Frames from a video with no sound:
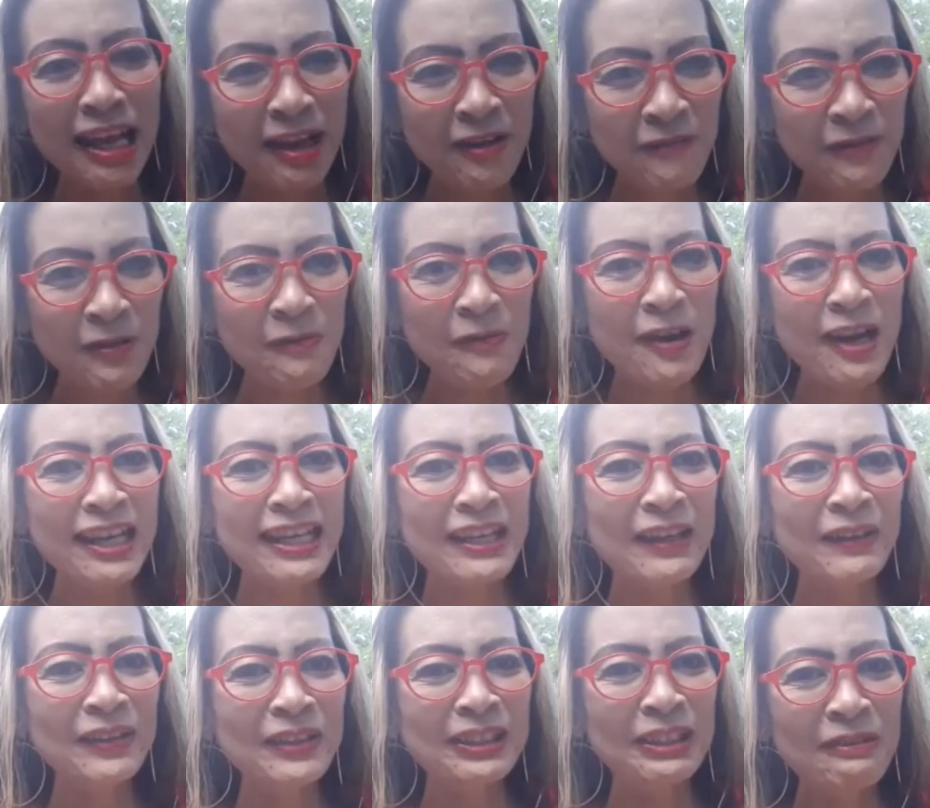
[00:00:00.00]

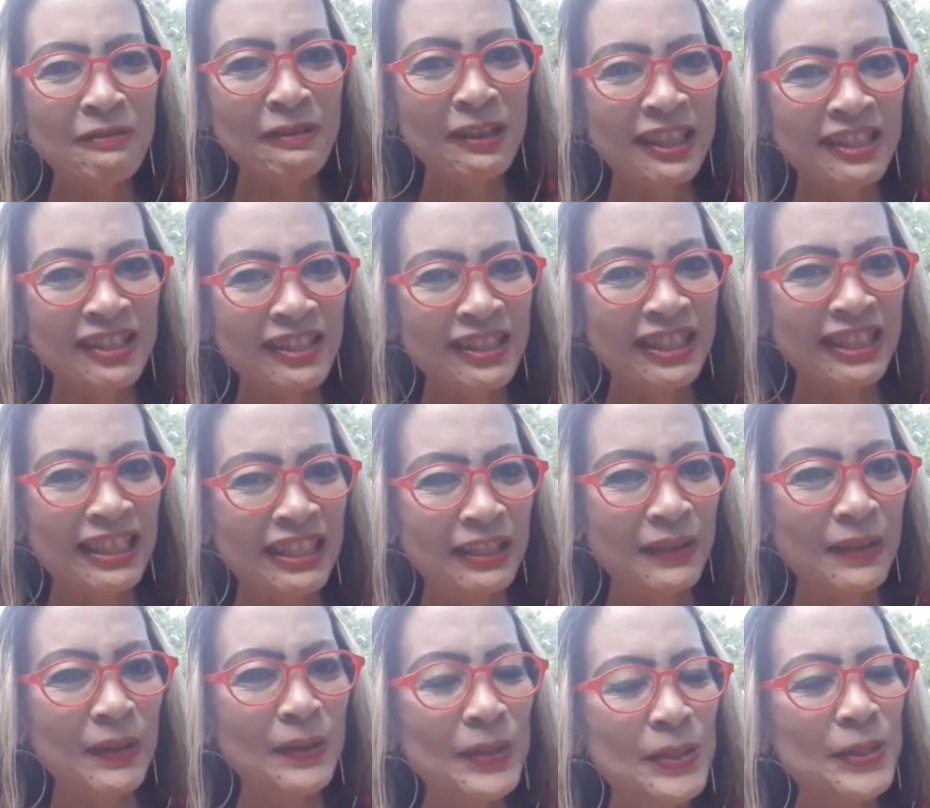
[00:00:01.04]
everyone out there
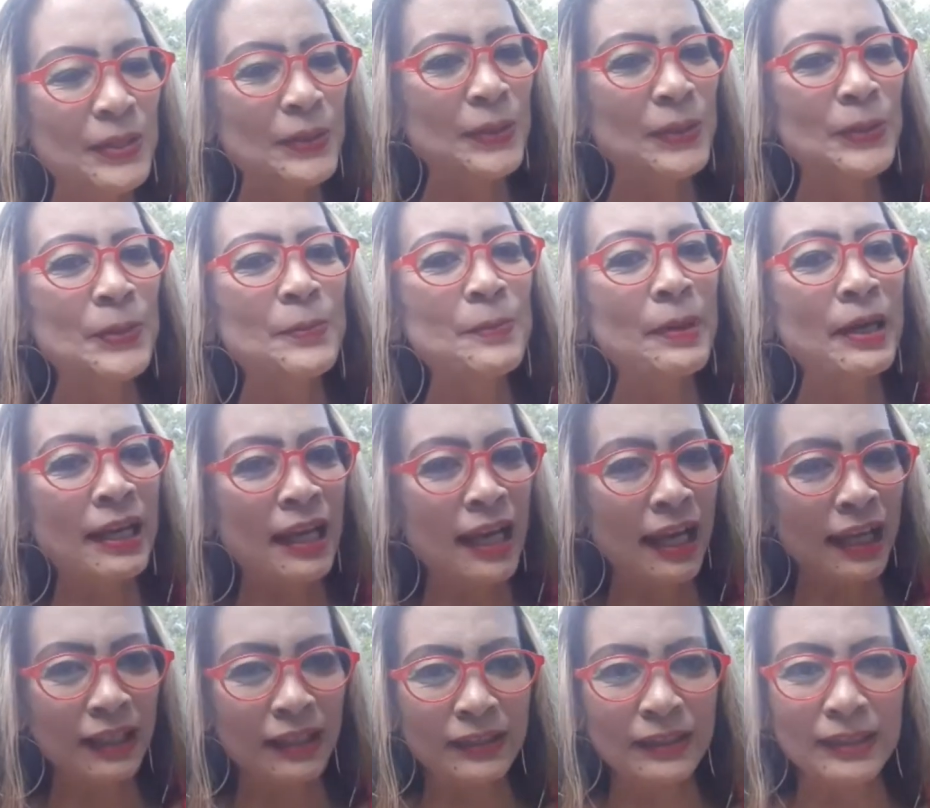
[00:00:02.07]
watching and also
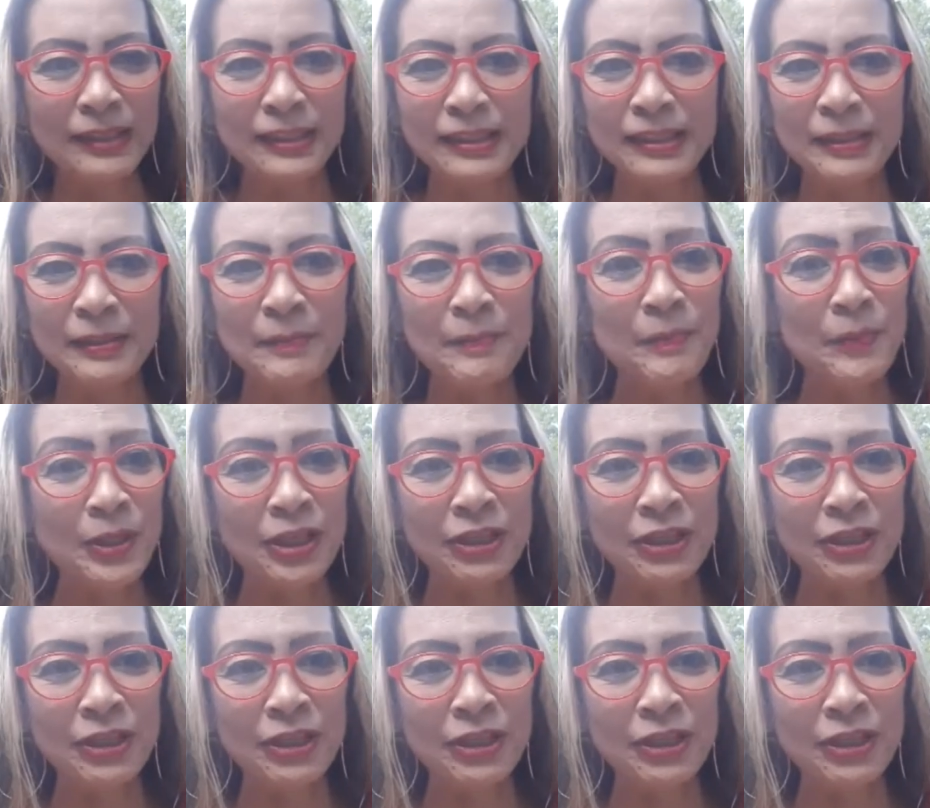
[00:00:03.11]
my idols